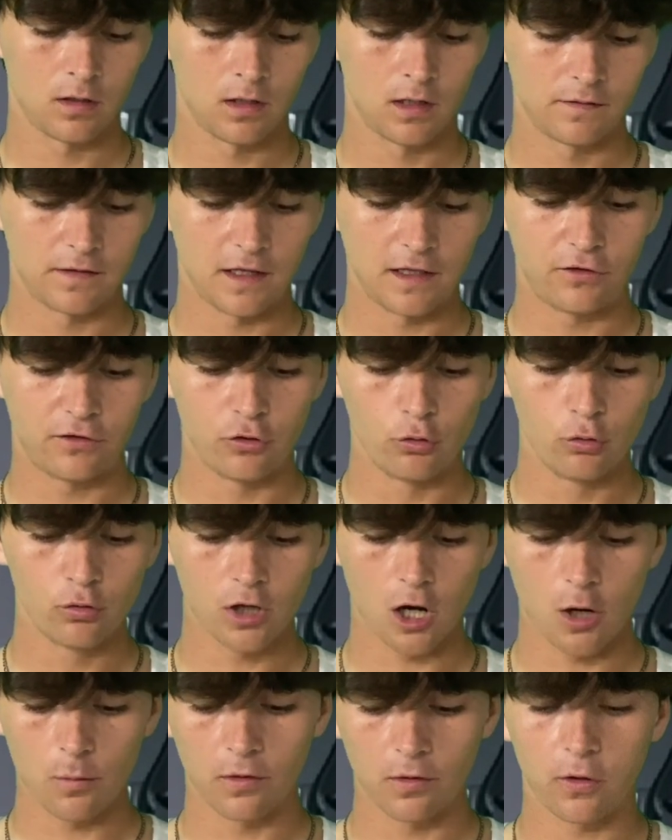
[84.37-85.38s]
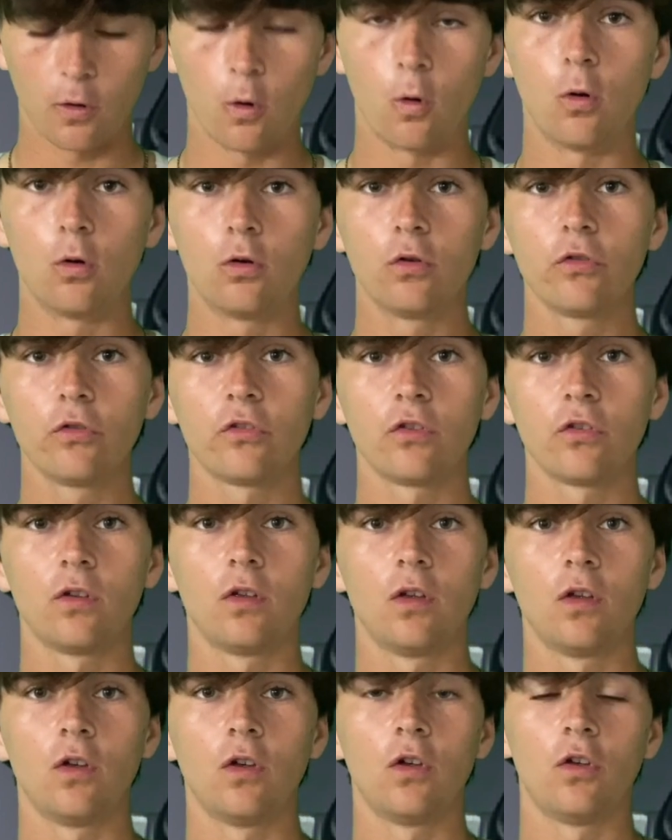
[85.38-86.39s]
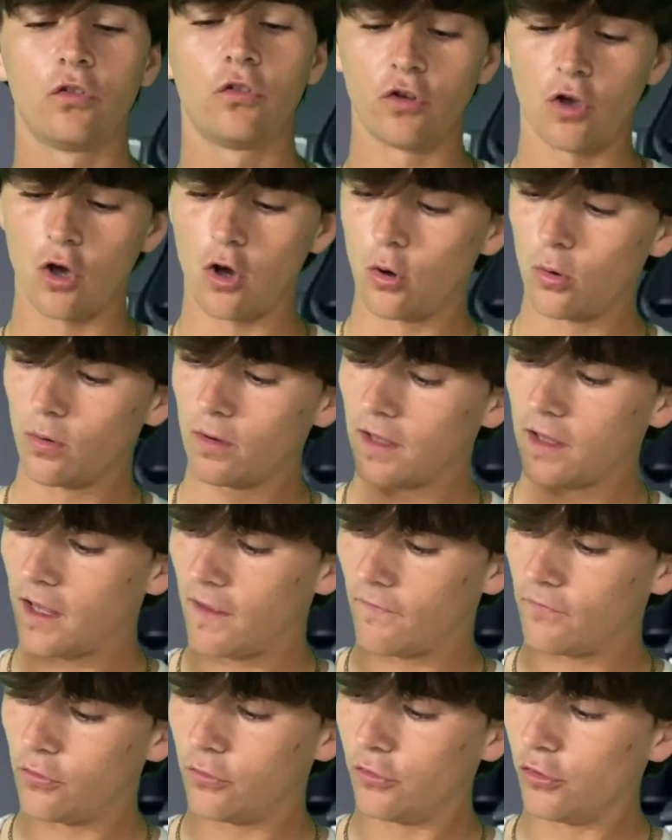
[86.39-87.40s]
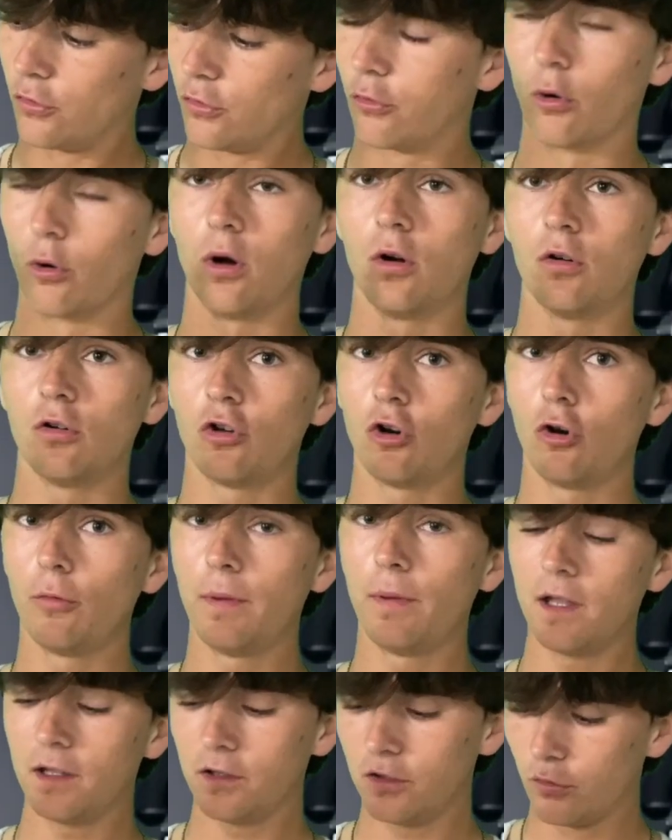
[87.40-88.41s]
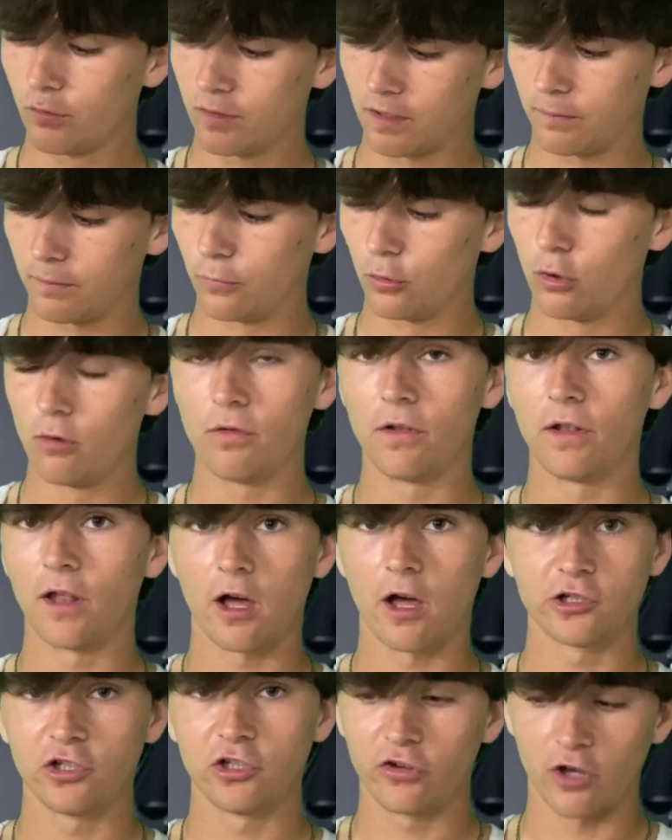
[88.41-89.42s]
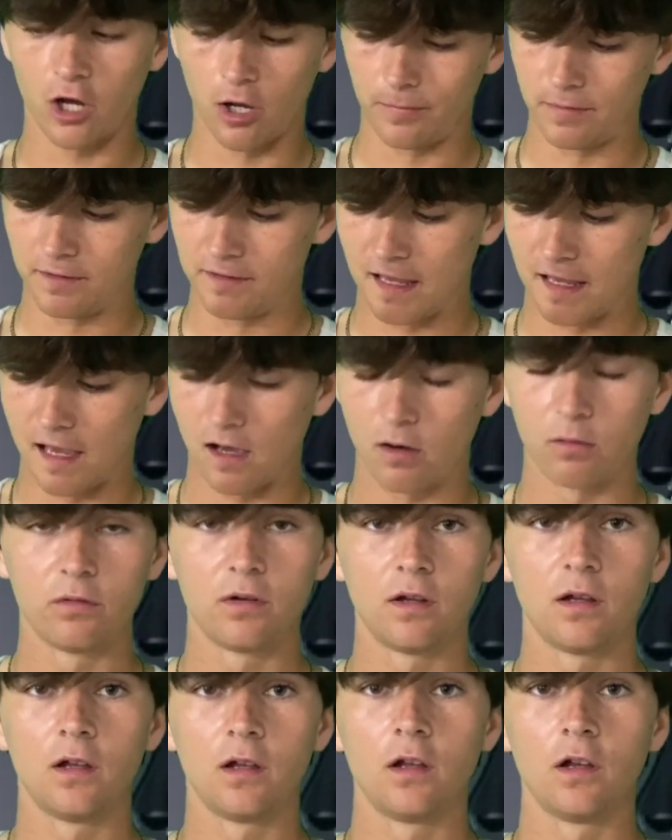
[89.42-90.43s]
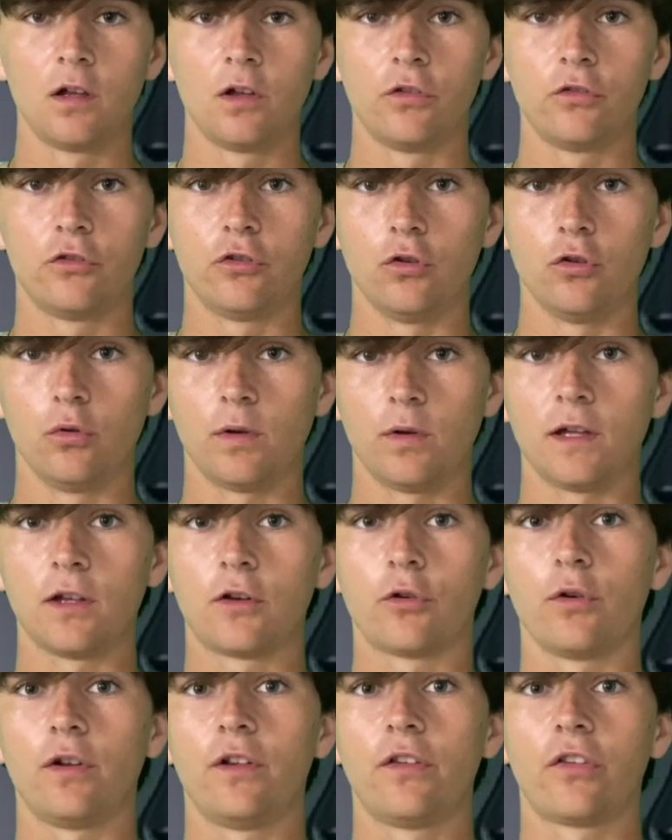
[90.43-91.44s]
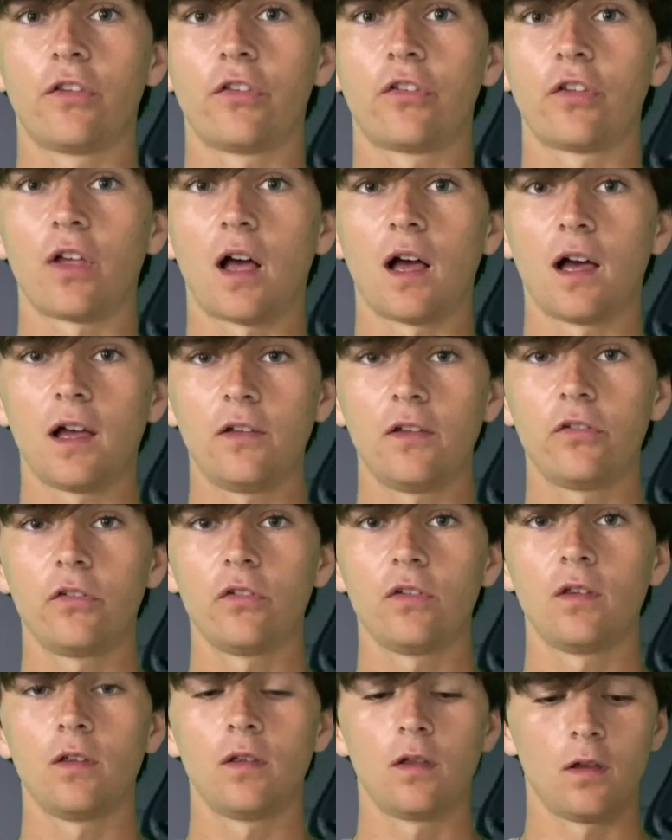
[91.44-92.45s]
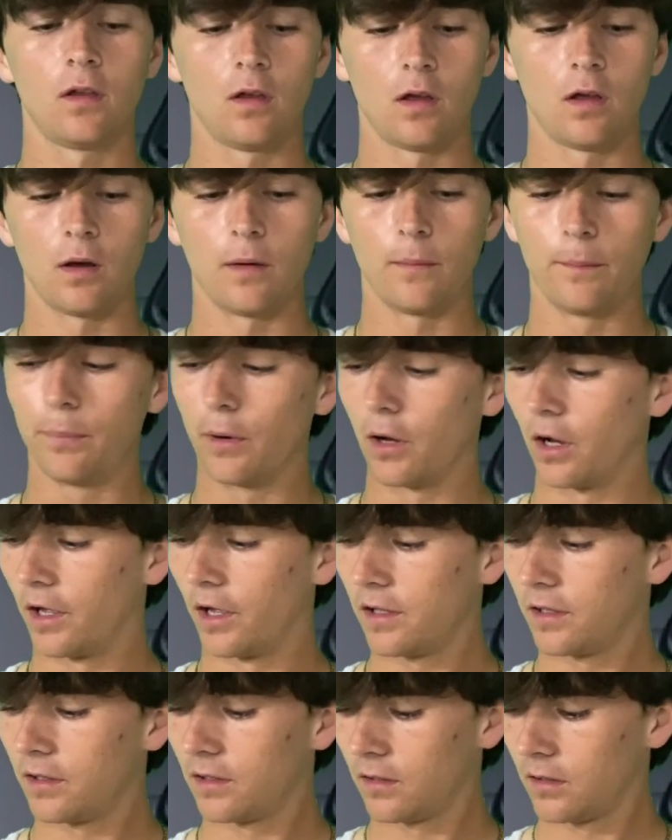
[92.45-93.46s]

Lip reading: They do come with holes, so if you do grow a little bit, you can move the notches up and down to increase the size, but